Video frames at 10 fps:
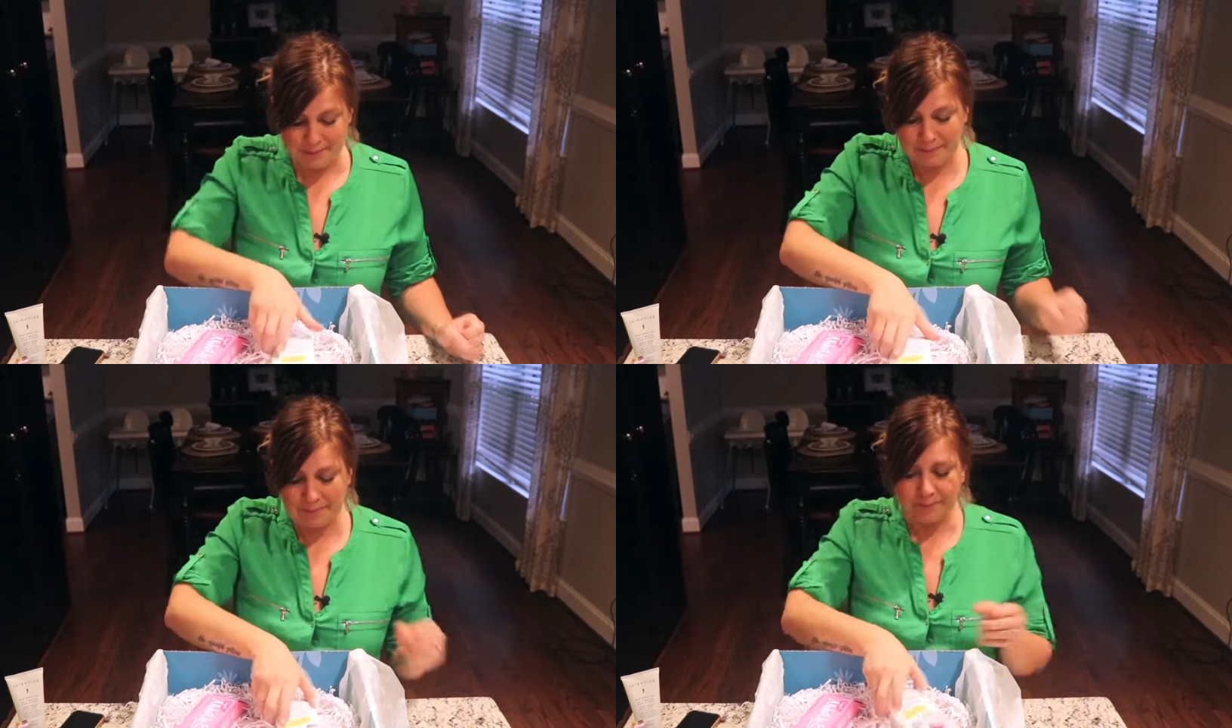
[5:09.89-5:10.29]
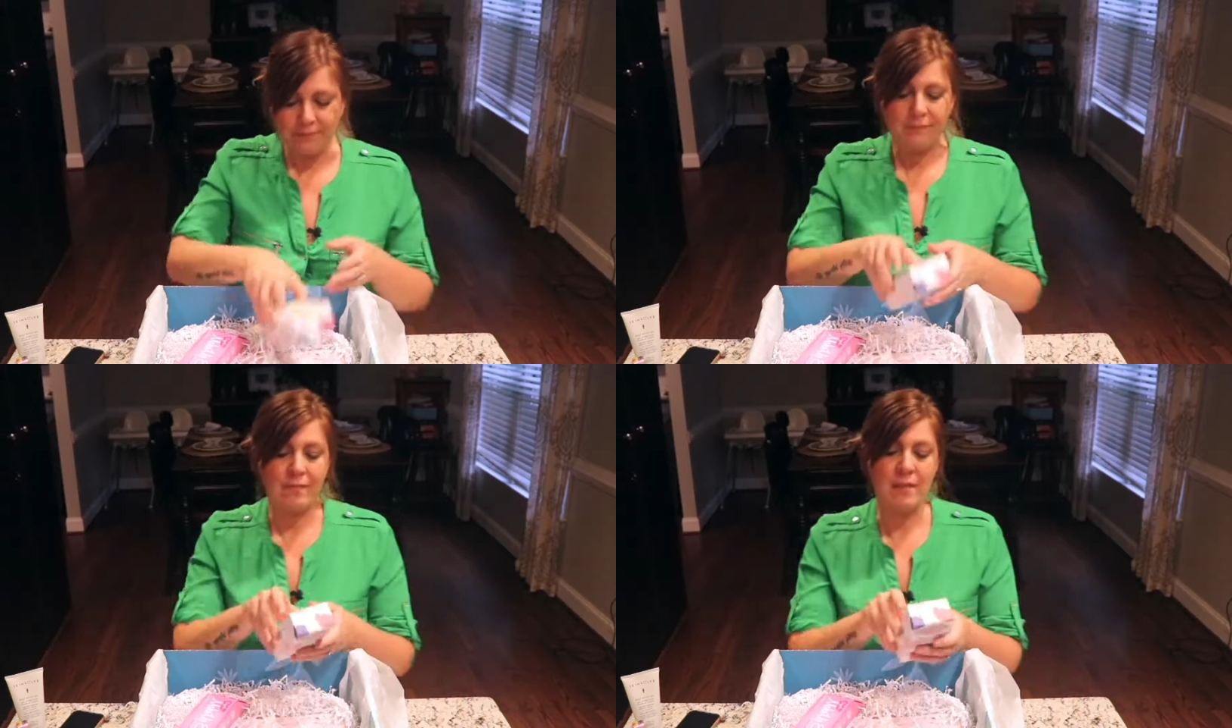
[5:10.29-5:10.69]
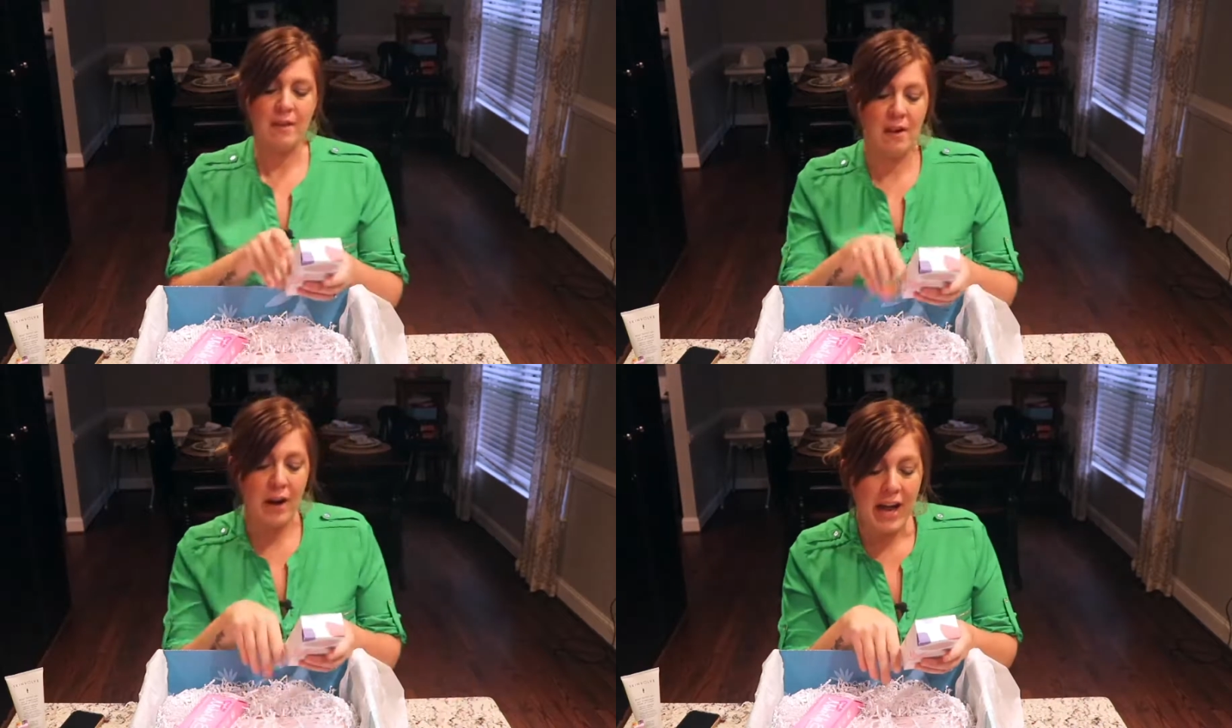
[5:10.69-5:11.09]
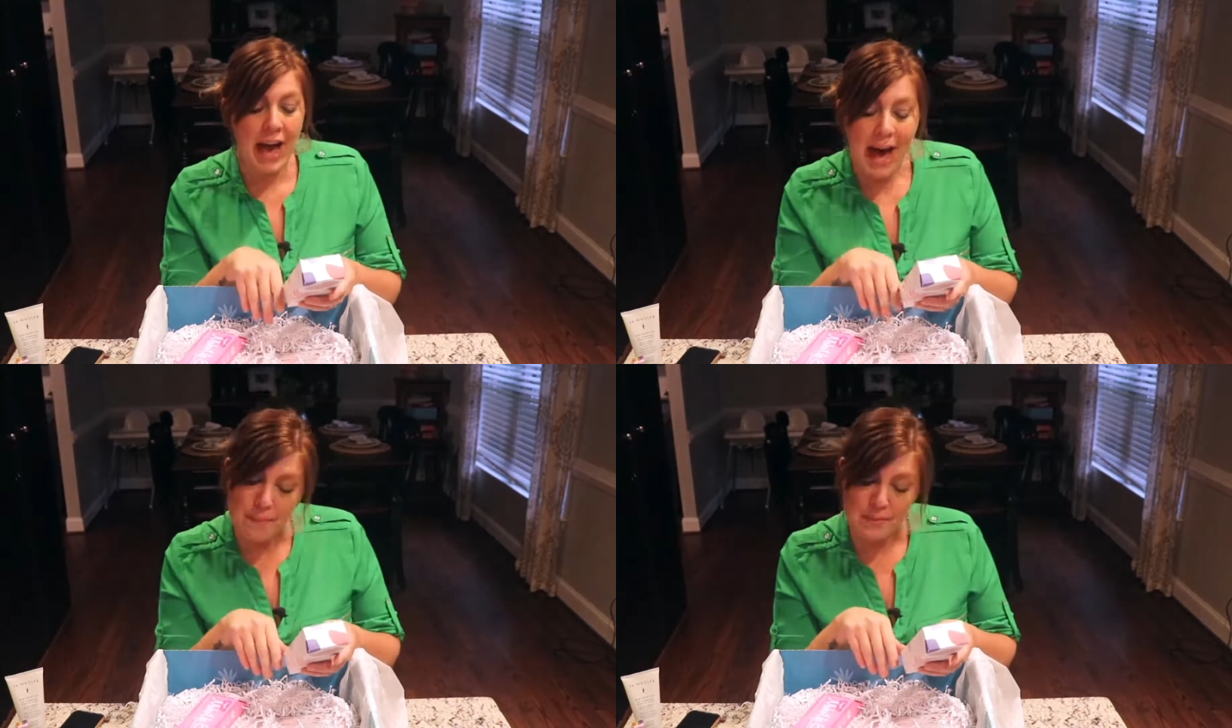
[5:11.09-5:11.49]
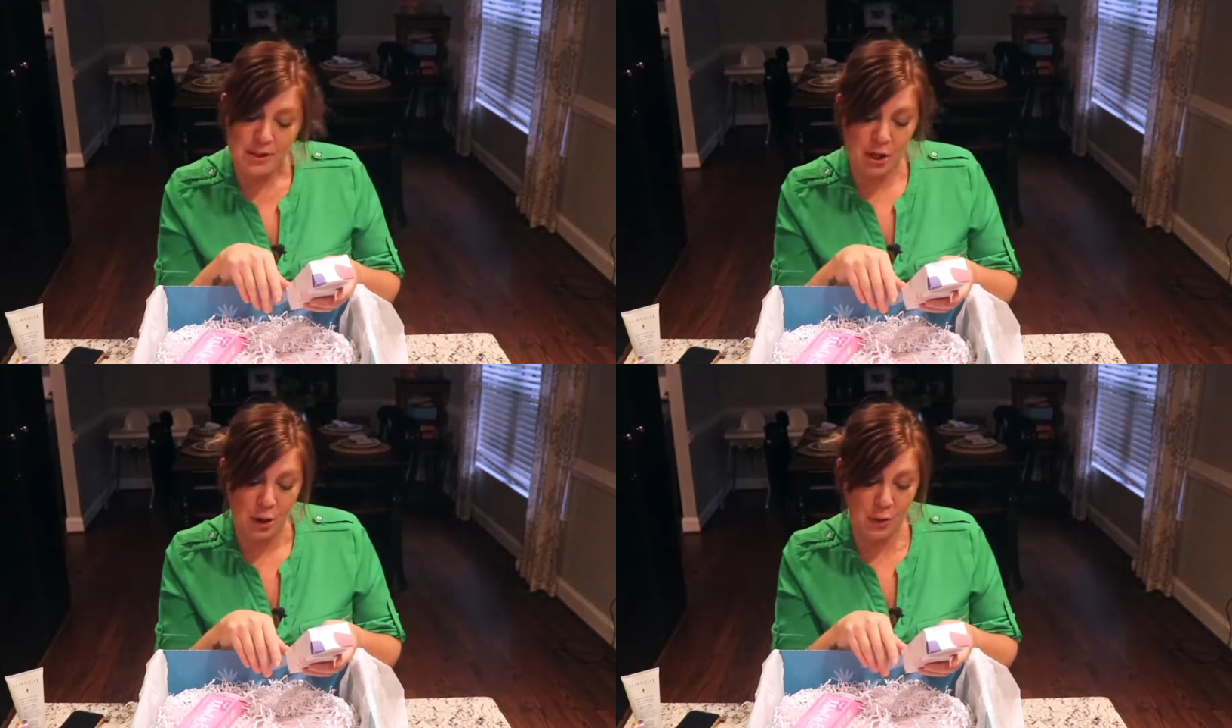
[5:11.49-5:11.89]
All right,
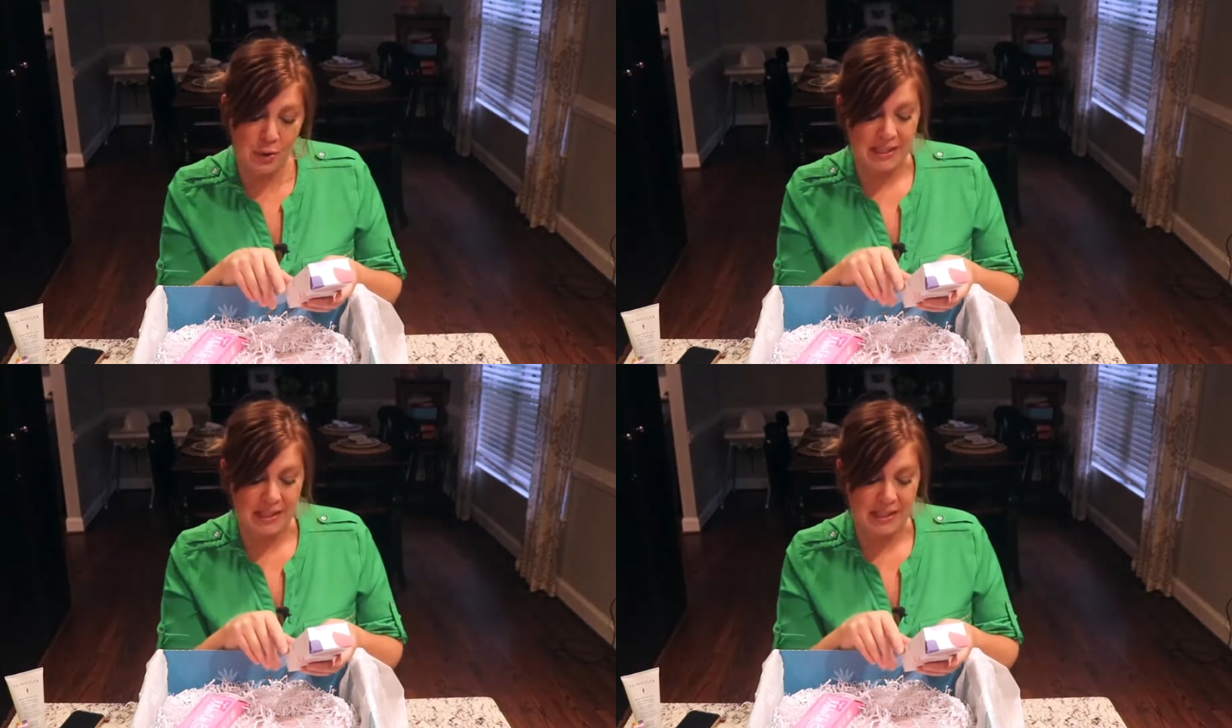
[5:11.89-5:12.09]
Apto